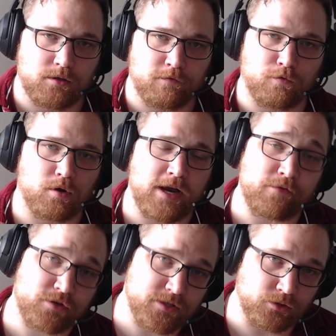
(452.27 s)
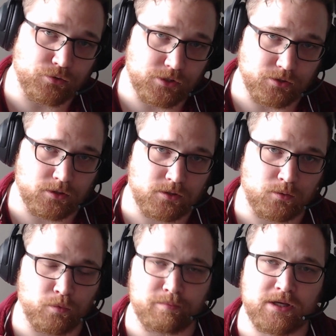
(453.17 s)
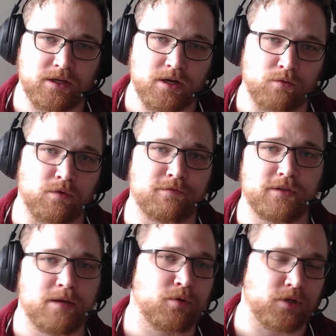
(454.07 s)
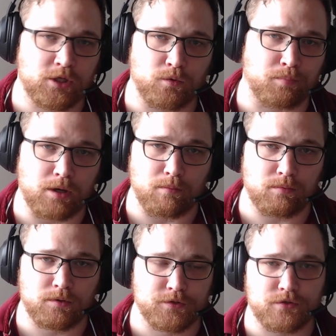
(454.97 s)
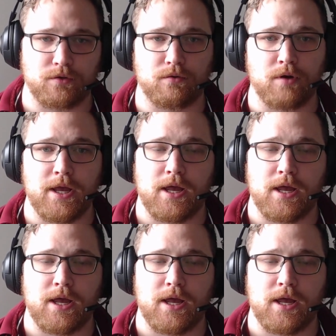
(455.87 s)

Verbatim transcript: for every single year would be roughly about equal probable, so